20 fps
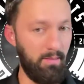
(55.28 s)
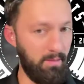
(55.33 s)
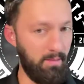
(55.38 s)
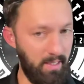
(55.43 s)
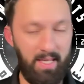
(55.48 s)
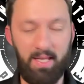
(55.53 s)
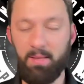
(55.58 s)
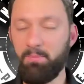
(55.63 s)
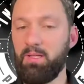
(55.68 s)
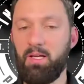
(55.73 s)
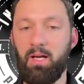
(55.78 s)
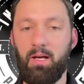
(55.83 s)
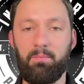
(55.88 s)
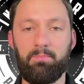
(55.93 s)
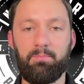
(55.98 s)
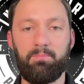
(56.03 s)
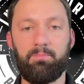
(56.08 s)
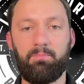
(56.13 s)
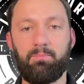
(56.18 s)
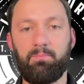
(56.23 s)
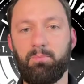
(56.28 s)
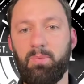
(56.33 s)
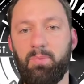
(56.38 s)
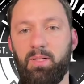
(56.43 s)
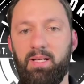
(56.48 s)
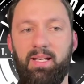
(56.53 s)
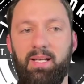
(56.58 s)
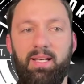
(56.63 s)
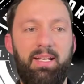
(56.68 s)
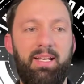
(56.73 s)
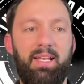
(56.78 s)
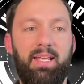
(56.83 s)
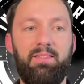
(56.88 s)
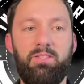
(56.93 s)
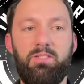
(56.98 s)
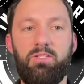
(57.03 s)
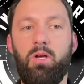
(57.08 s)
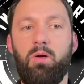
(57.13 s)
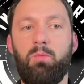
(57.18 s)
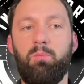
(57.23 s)
hit me up. Put it in the
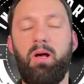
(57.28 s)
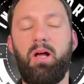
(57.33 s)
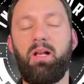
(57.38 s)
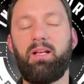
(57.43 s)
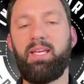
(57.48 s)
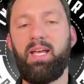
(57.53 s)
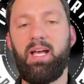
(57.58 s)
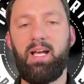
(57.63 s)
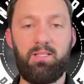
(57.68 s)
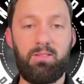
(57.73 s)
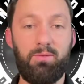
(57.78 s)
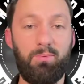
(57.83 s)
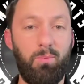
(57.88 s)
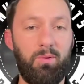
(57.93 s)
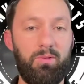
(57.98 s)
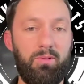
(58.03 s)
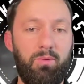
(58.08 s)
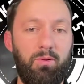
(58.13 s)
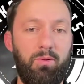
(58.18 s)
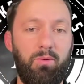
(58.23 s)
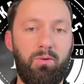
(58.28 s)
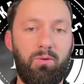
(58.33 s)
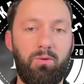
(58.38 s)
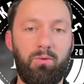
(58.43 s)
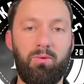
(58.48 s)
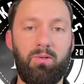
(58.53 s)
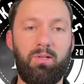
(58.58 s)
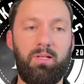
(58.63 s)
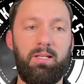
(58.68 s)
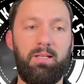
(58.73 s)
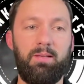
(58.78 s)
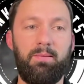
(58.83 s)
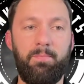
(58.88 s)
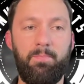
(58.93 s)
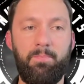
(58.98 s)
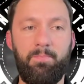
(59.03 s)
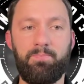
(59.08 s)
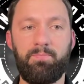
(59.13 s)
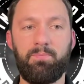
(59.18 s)
zone podcast 123